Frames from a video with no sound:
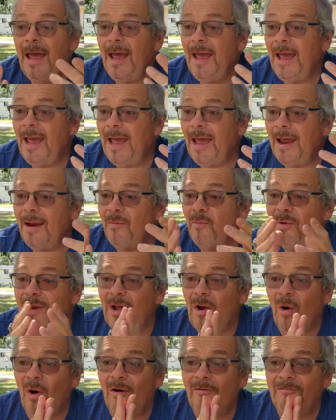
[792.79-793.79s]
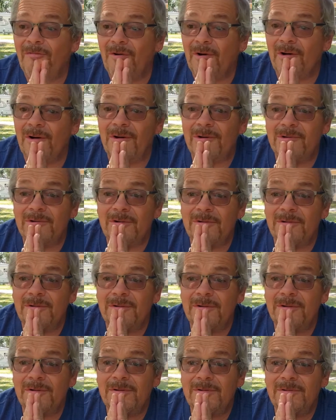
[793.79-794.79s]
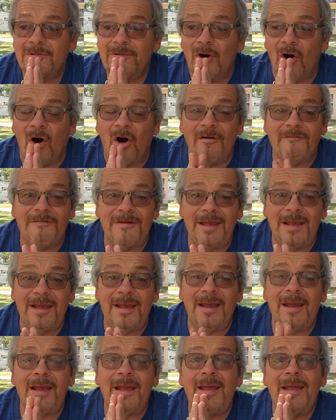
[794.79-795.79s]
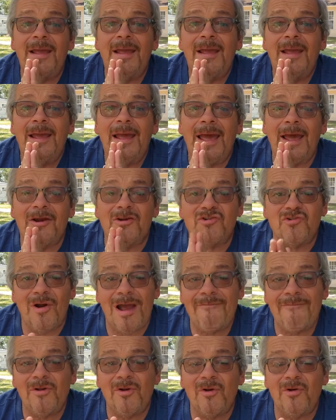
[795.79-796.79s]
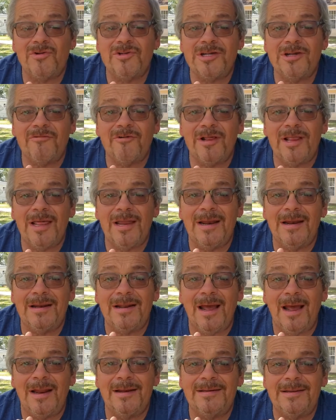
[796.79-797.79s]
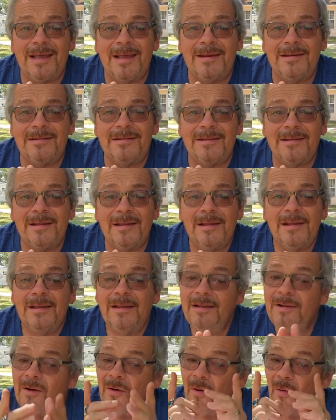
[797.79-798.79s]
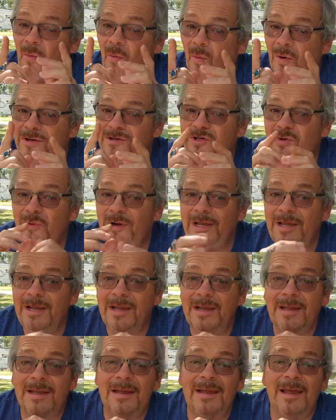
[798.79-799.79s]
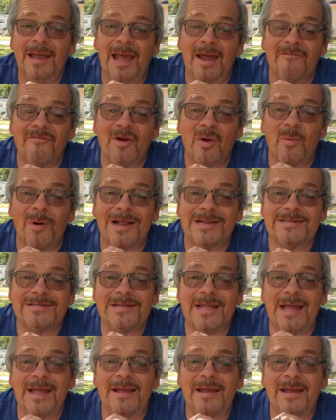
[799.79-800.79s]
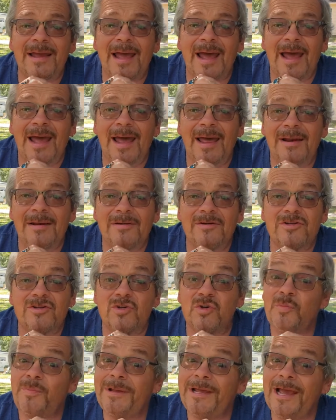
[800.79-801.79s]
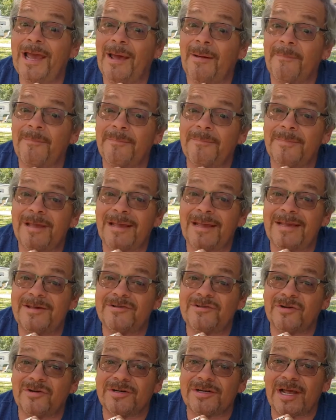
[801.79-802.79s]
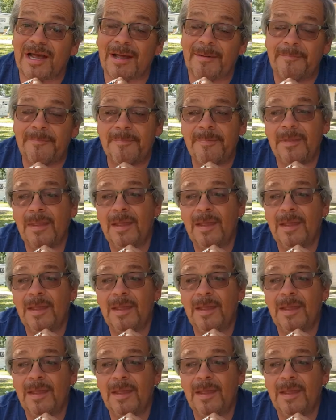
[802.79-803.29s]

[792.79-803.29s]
And we offer RVing and travel nursing related content once a week, every Wednesday at 2 p.m. Eastern Time.